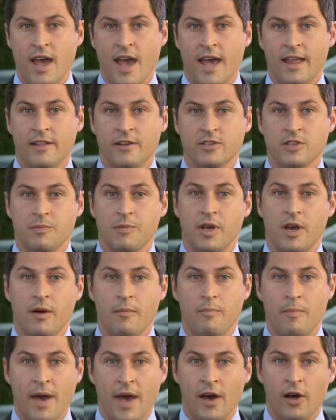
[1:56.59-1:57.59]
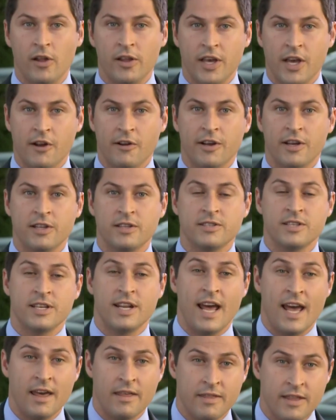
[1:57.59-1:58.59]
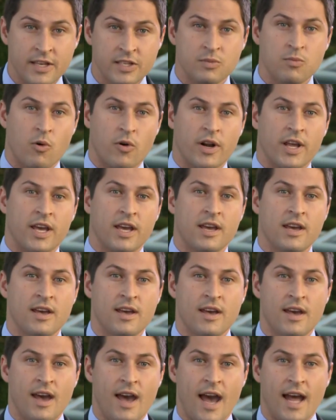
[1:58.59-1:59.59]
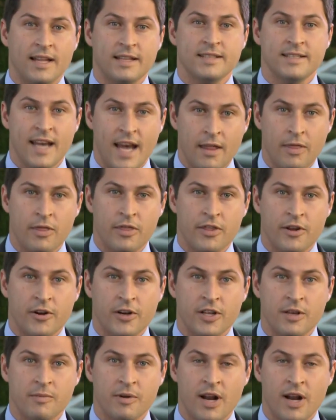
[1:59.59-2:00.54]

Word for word: and there's going to be a bail hearing today, this morning, at 10.30.